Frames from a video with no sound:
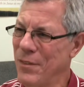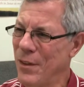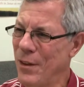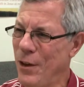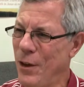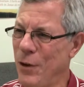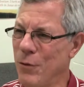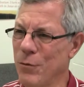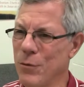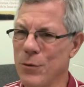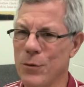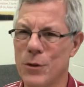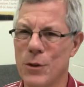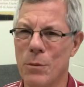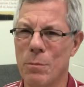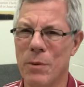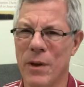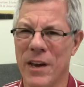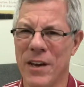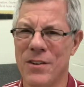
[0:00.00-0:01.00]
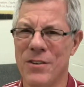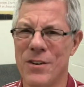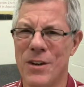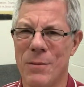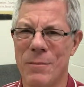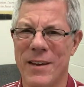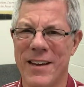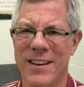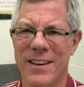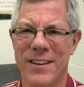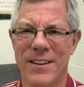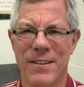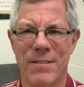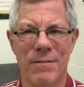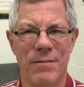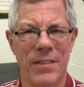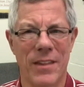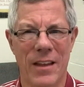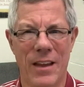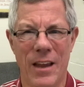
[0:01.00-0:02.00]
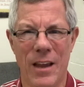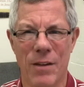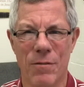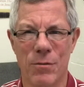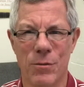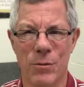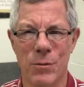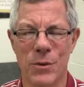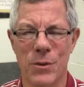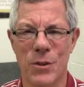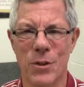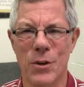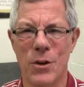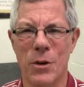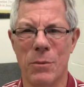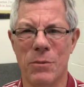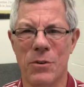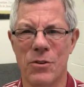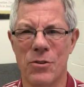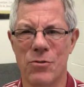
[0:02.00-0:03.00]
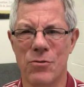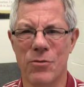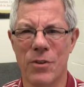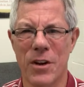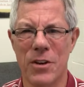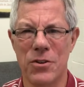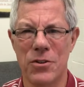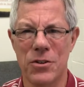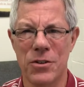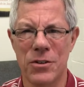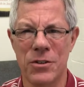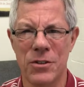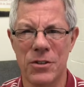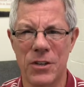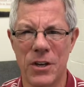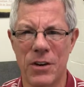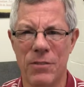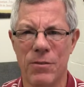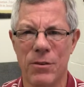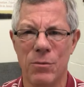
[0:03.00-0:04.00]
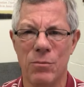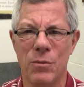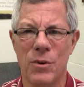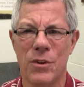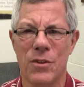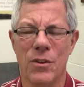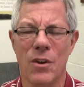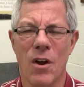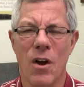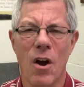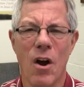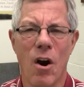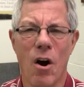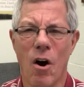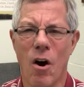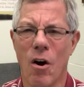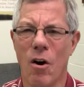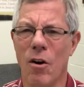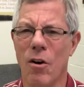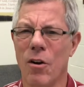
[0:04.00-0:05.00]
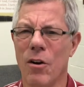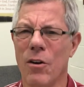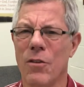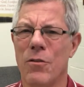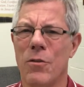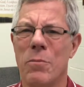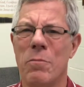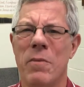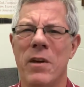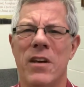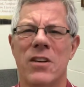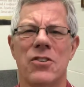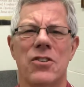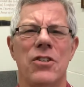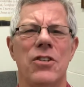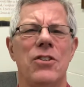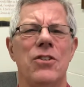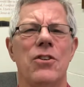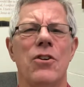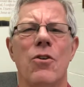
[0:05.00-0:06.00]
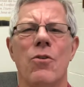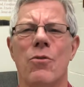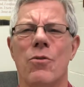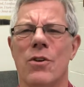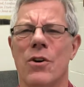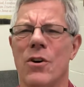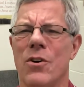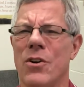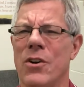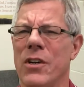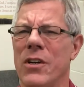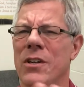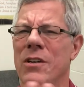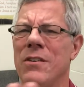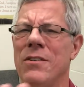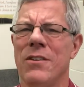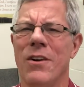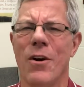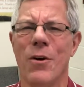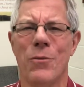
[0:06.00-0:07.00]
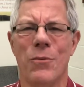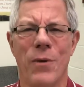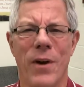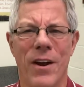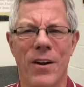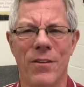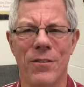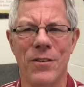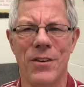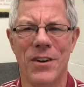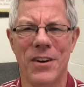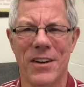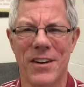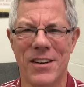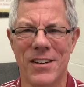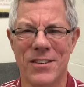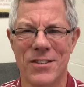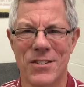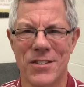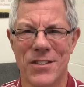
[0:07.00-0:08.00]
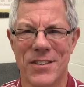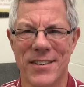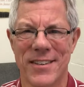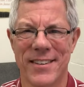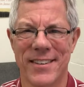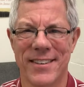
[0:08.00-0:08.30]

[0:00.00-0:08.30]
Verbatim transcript: Even with the pandemic, even with the demonstrations, even with all of the messes going on around us,